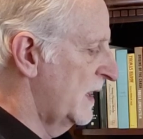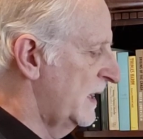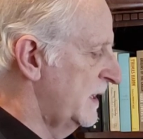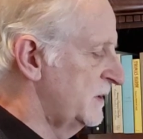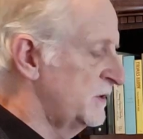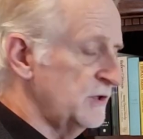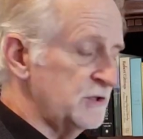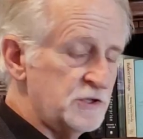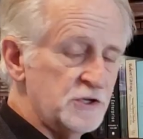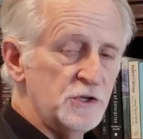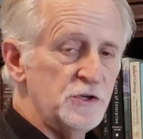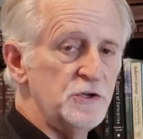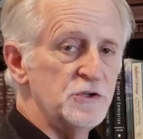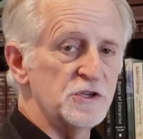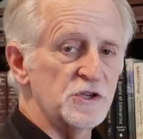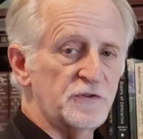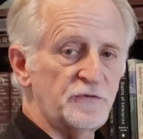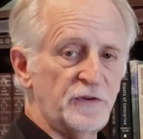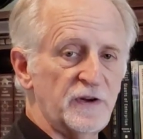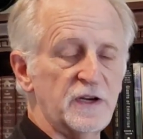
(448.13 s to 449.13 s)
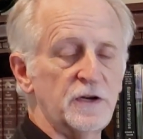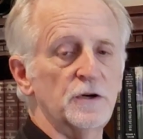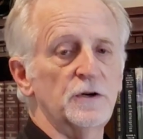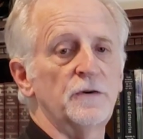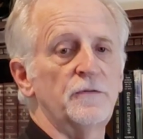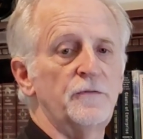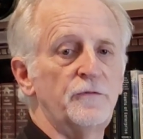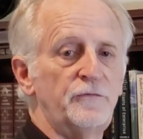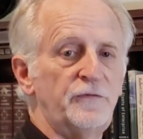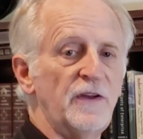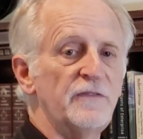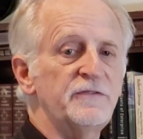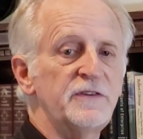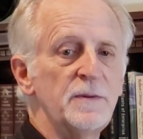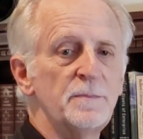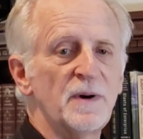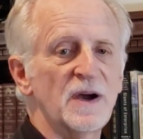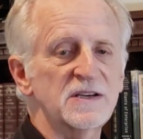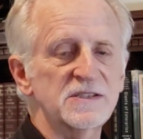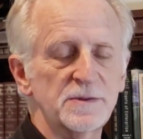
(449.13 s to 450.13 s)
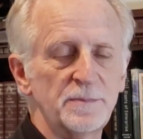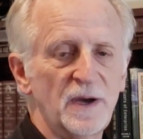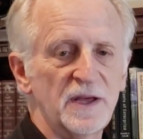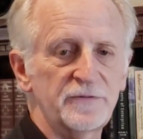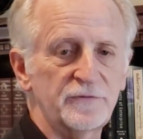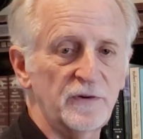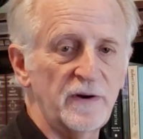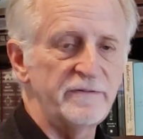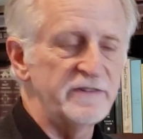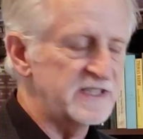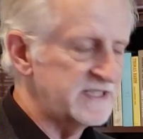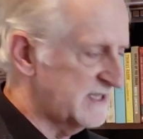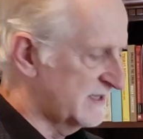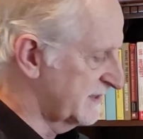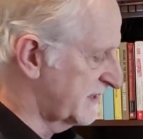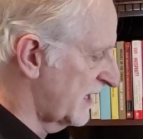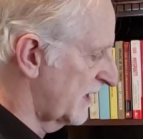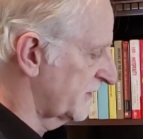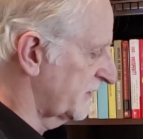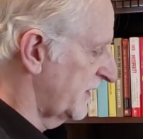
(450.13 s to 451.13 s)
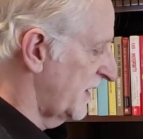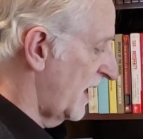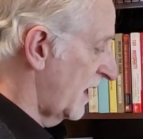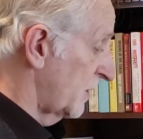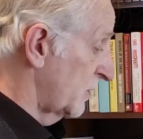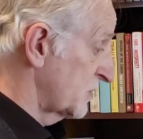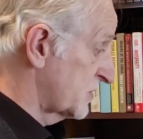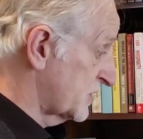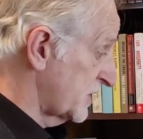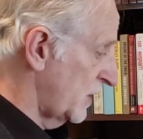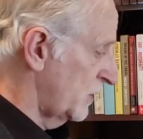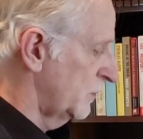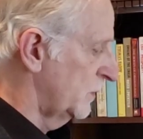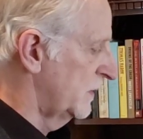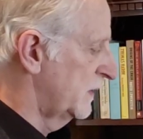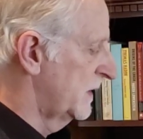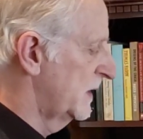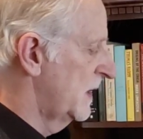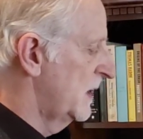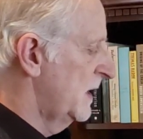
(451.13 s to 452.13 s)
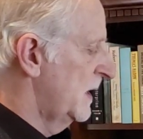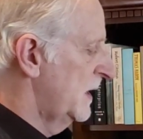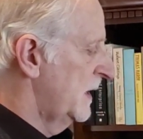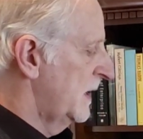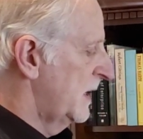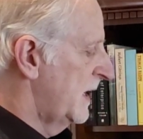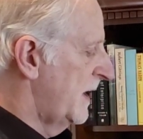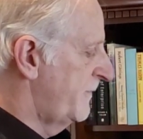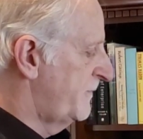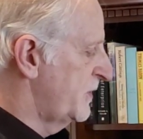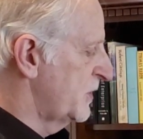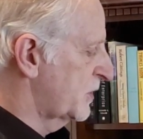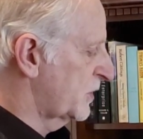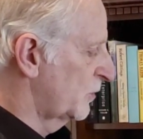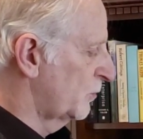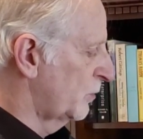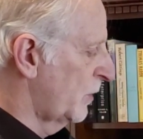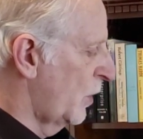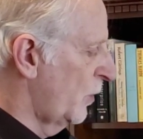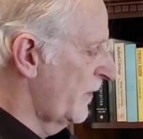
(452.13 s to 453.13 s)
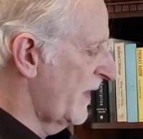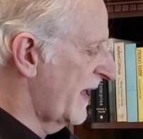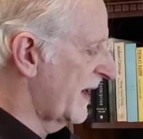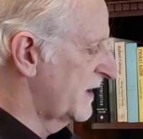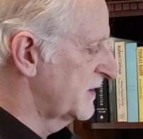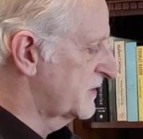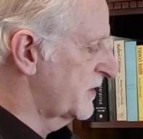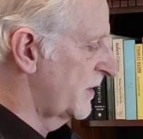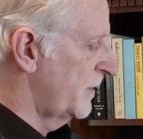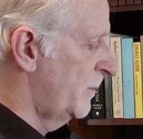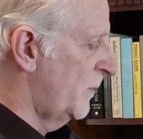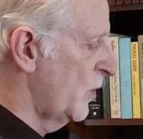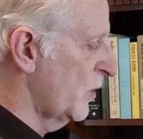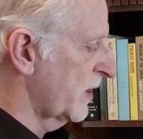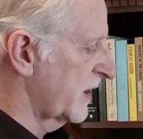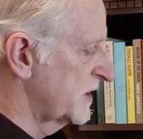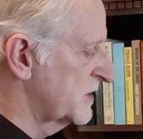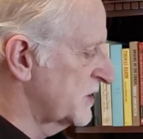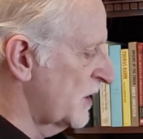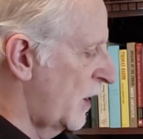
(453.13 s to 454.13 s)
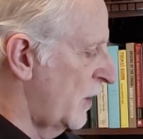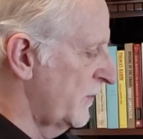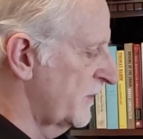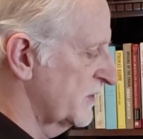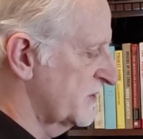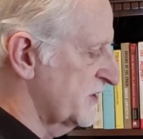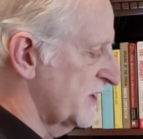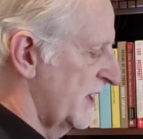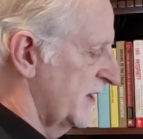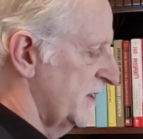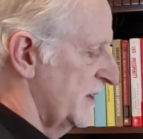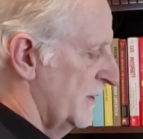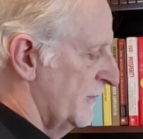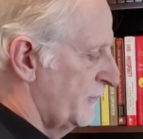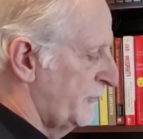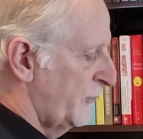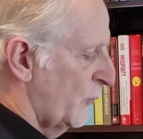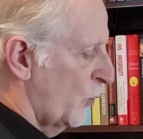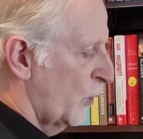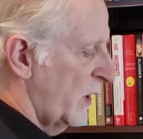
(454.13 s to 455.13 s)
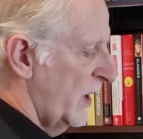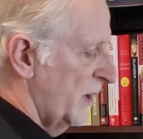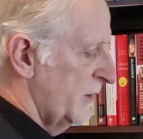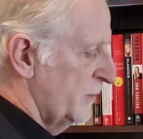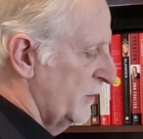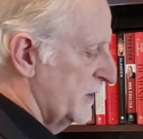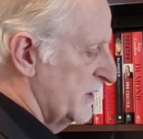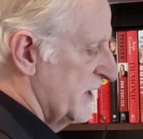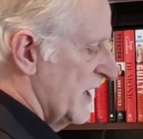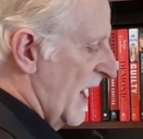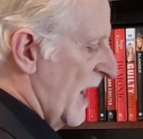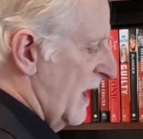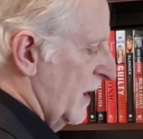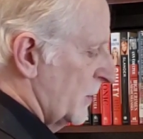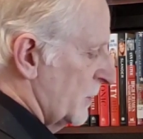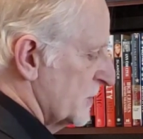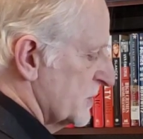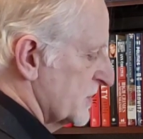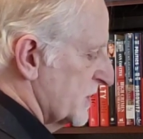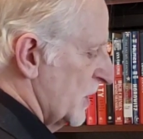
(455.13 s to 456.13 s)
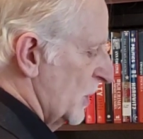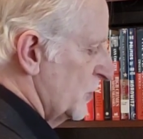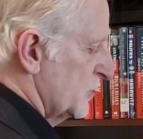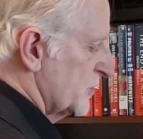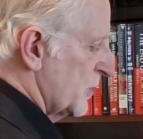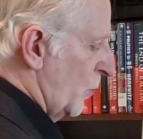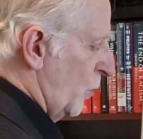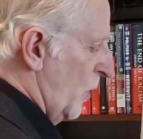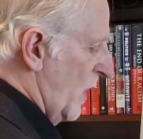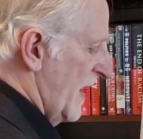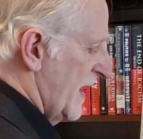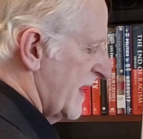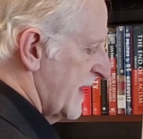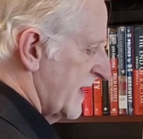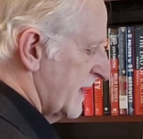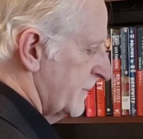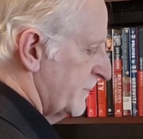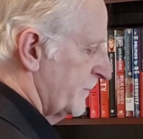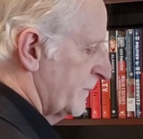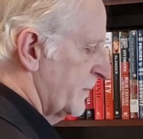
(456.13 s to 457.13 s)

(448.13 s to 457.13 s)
you just figure $50 a month for every $10,000. So if you can roll that into the mortgage, all of a sudden the $400 goes away.